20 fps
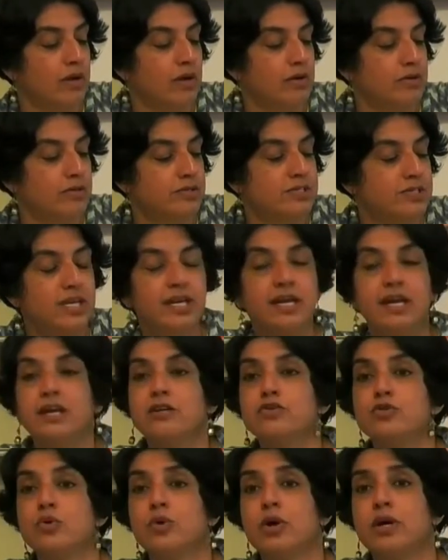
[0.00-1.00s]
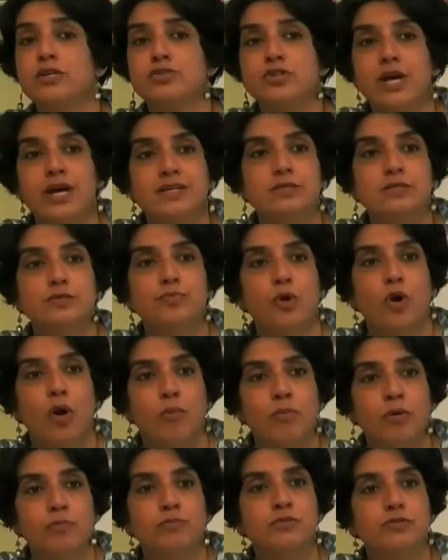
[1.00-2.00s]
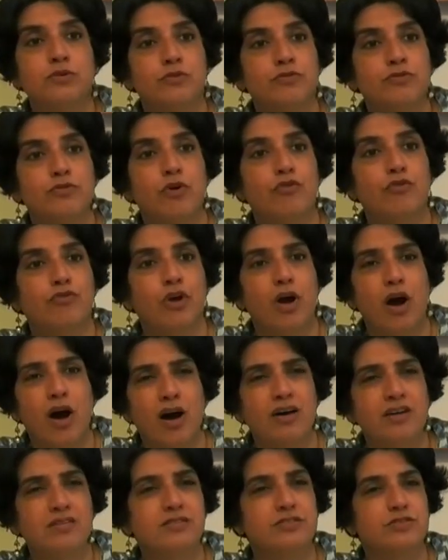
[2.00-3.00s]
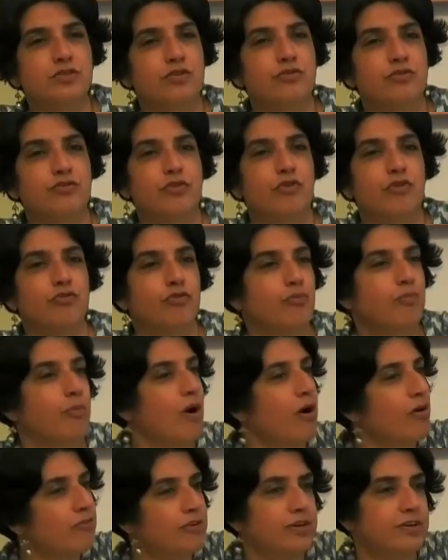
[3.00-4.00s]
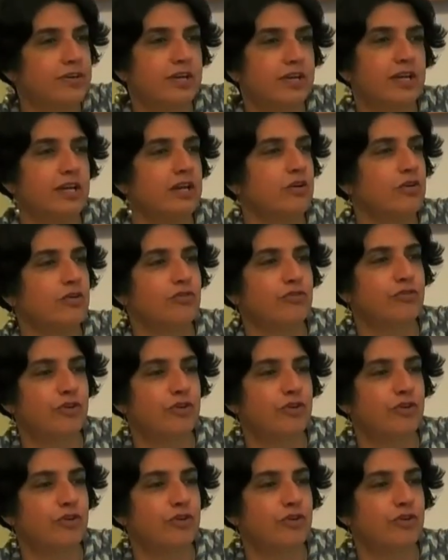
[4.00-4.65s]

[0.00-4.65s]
seeking to address problems of caste, of poverty, of